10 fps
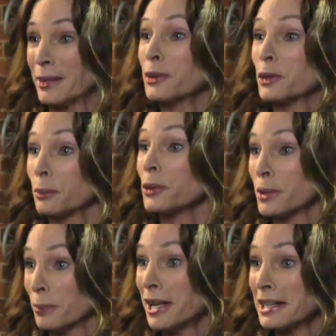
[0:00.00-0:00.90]
Someone could pull
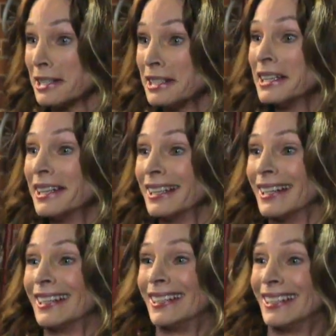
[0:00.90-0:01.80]
the plug
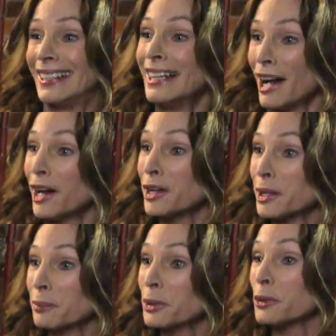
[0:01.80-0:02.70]
on a
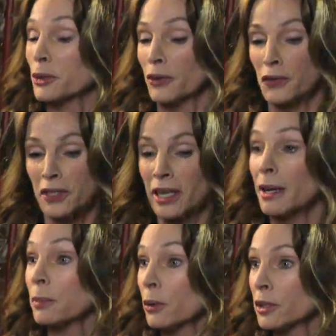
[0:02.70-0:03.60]
computer. So if you say
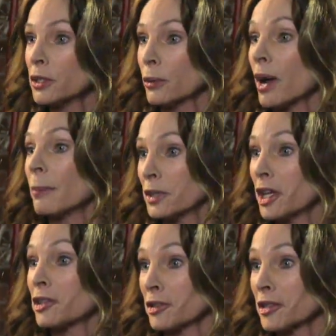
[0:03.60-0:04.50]
upload into a
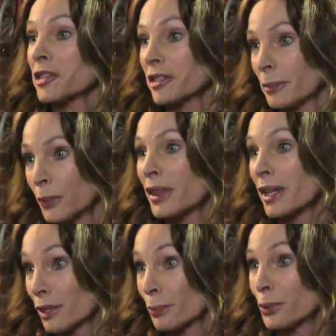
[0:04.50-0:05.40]
computational system, you yeah.
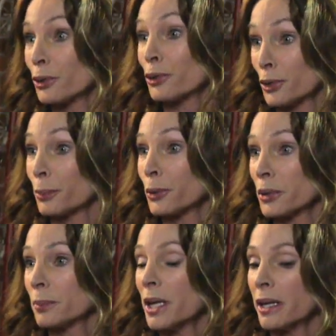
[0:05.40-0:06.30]
think computer and you can pull
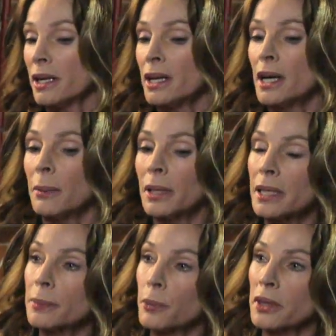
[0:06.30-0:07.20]
the plug. But
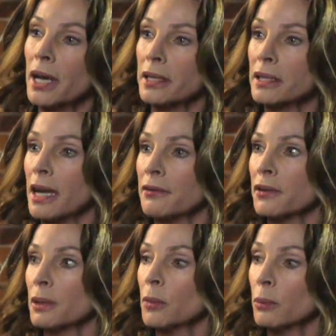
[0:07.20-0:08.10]
let's put that aside
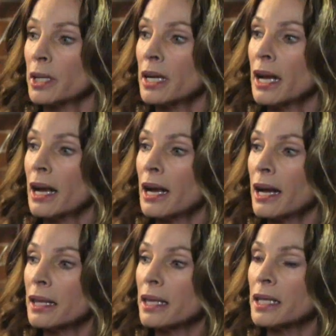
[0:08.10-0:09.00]
for the moment.
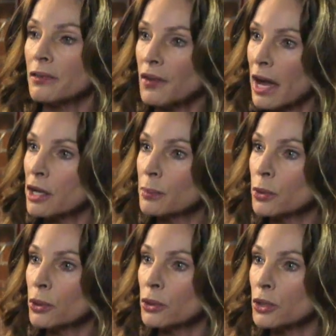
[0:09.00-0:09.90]
I think it's
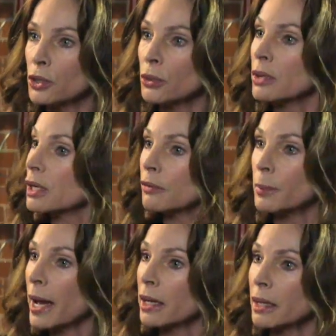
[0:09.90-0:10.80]
valuable to think of
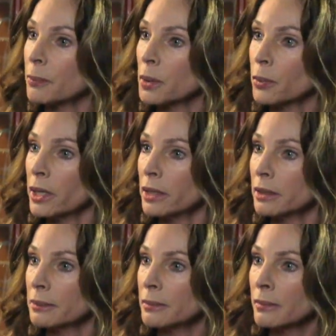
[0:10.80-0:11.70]
backing up the brain.